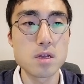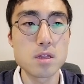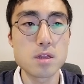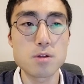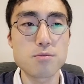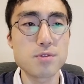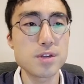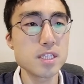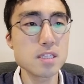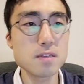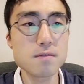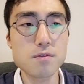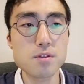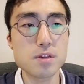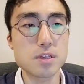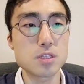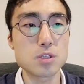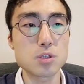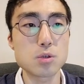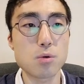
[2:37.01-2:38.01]
The reason for
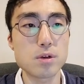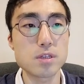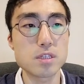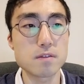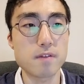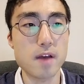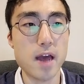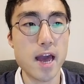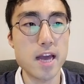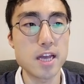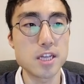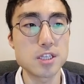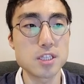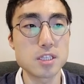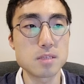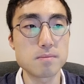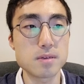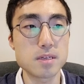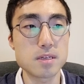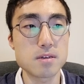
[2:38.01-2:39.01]
this choice of age
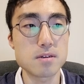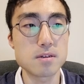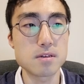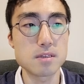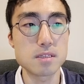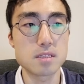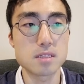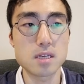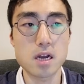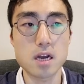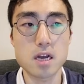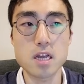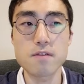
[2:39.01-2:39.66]
is because